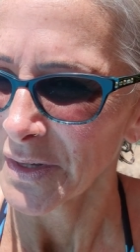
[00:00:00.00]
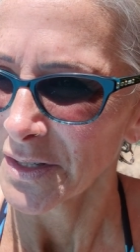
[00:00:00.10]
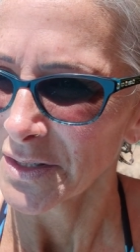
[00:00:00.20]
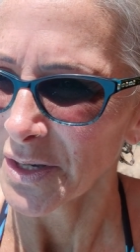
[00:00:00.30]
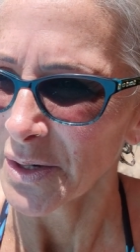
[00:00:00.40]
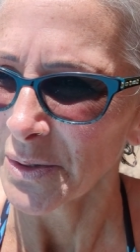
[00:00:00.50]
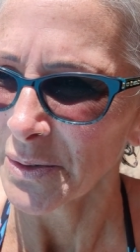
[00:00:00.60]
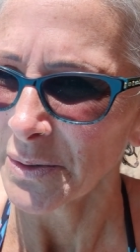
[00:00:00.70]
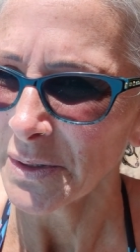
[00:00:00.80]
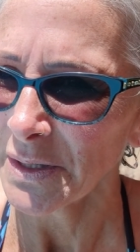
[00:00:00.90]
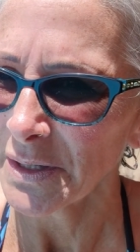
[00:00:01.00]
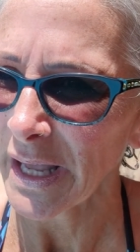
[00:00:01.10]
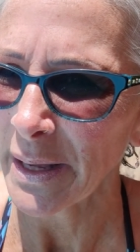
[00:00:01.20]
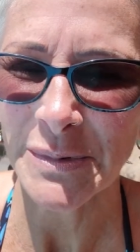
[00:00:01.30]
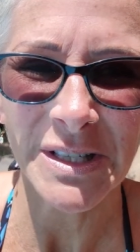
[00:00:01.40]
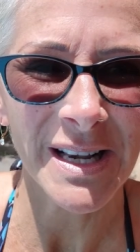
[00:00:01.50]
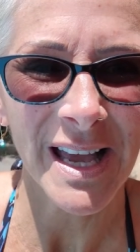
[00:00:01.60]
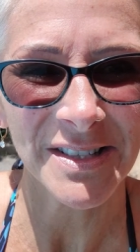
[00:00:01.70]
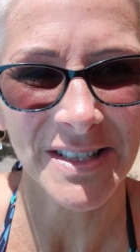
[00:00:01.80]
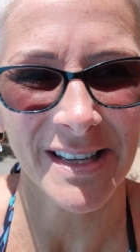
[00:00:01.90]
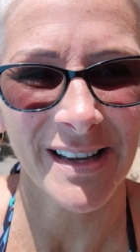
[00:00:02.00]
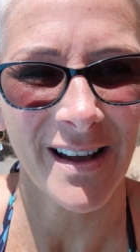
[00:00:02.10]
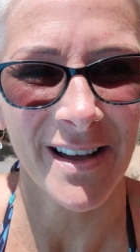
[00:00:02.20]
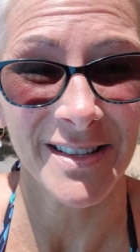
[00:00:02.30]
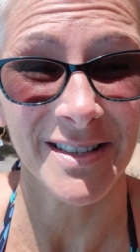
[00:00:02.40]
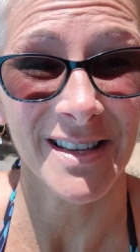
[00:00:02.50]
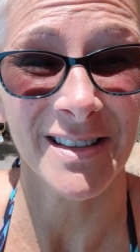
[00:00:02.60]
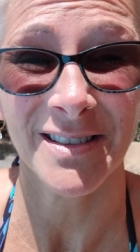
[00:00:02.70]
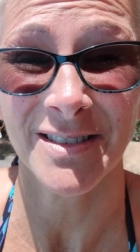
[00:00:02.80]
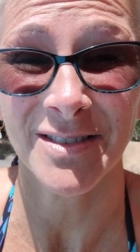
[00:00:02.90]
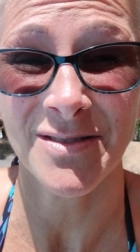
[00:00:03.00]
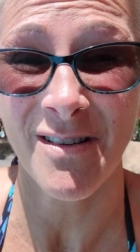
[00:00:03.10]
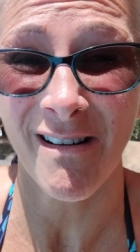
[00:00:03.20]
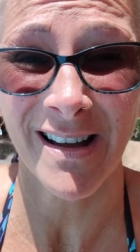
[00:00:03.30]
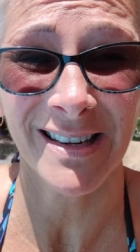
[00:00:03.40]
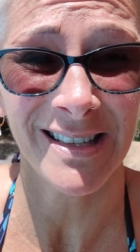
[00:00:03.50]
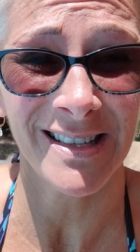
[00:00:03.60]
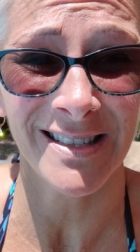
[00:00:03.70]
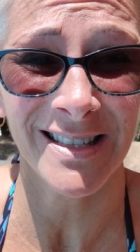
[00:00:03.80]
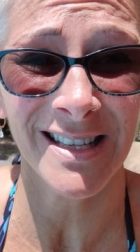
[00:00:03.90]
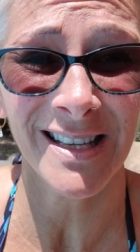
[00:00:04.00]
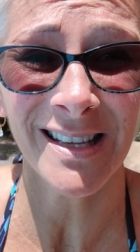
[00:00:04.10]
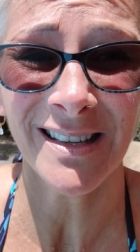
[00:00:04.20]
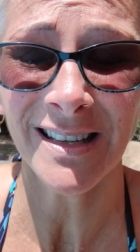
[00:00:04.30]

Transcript: So empty nesting, guys, is not easy.